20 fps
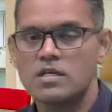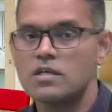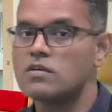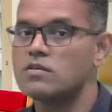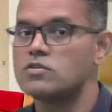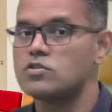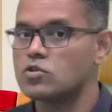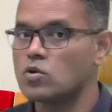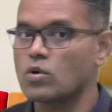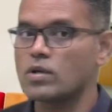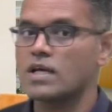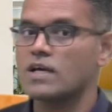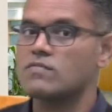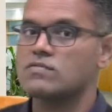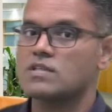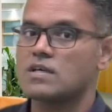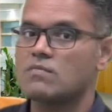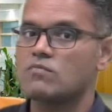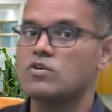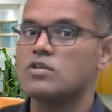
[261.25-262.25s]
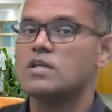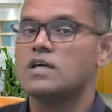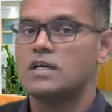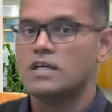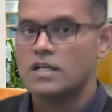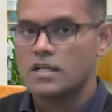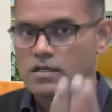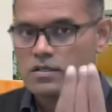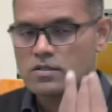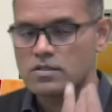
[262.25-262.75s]
You don't have someone,
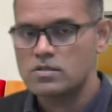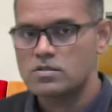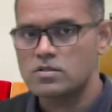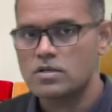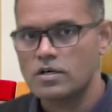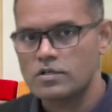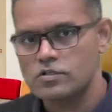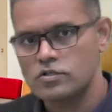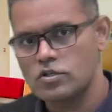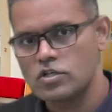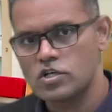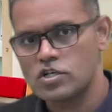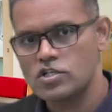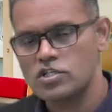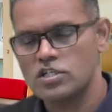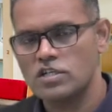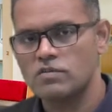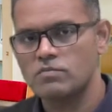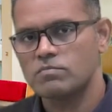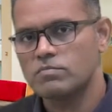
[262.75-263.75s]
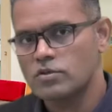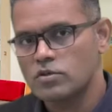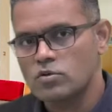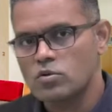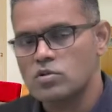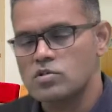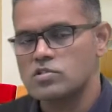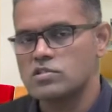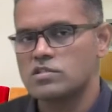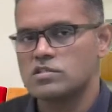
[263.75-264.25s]
you talk to yourself,
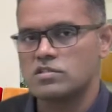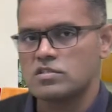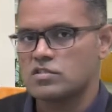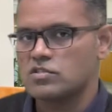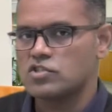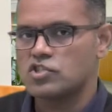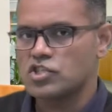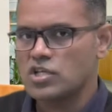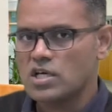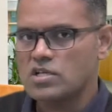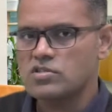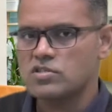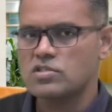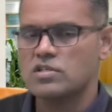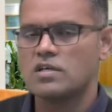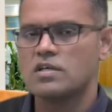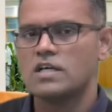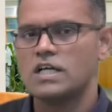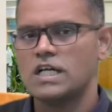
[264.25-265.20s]
because this is just